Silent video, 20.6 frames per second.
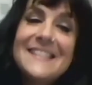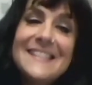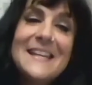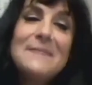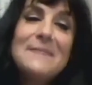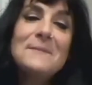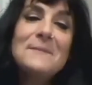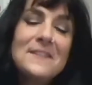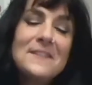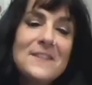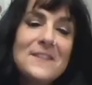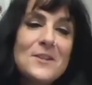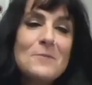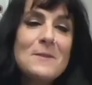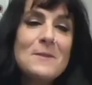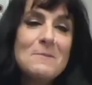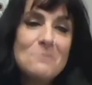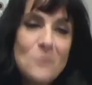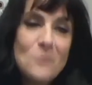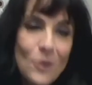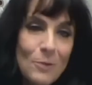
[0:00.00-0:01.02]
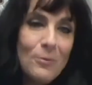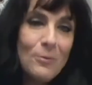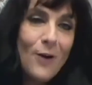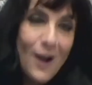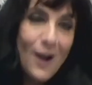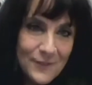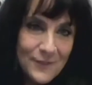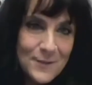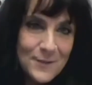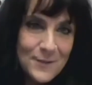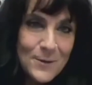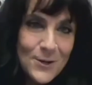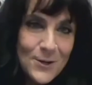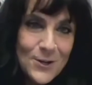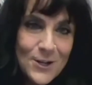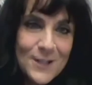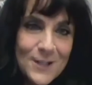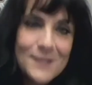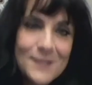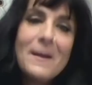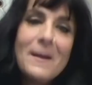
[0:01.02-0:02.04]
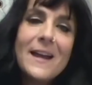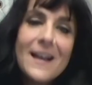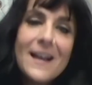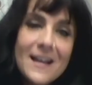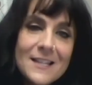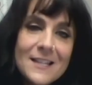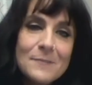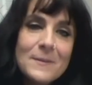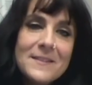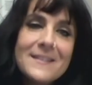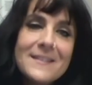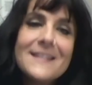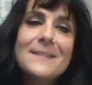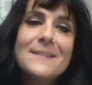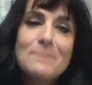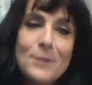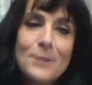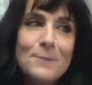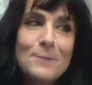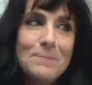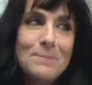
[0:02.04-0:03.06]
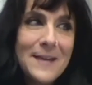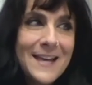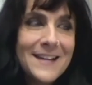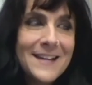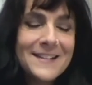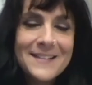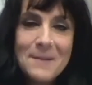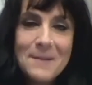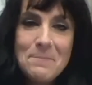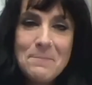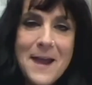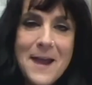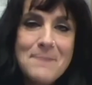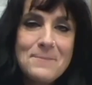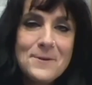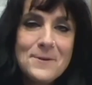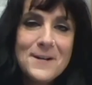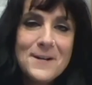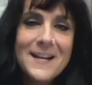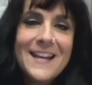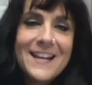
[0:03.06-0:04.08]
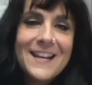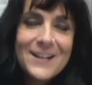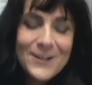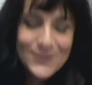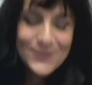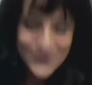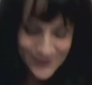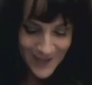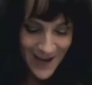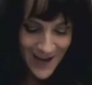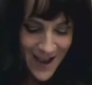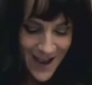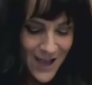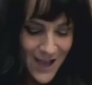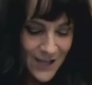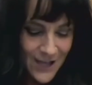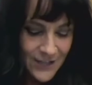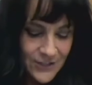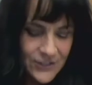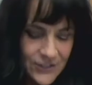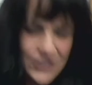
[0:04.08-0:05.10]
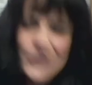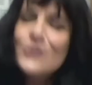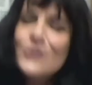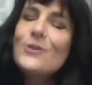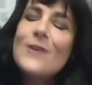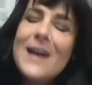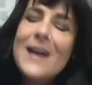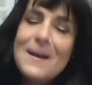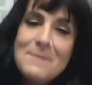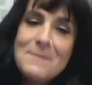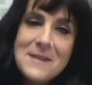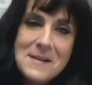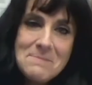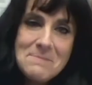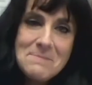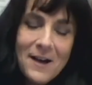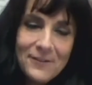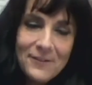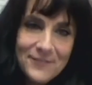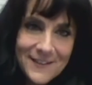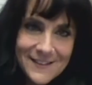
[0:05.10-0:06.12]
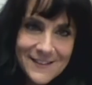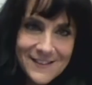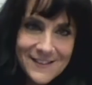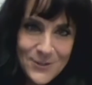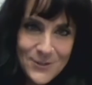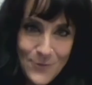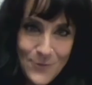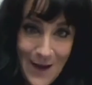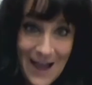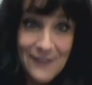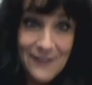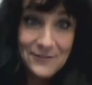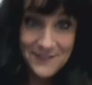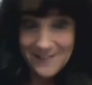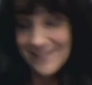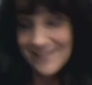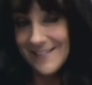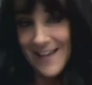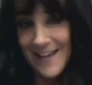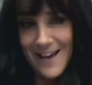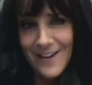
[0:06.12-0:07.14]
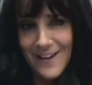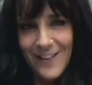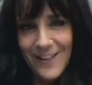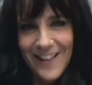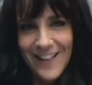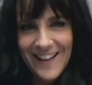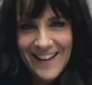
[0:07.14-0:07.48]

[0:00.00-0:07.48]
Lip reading: seems a little bit more profitable because my husband did put pen to paper and he goes, do you know how many muffins you have to sell?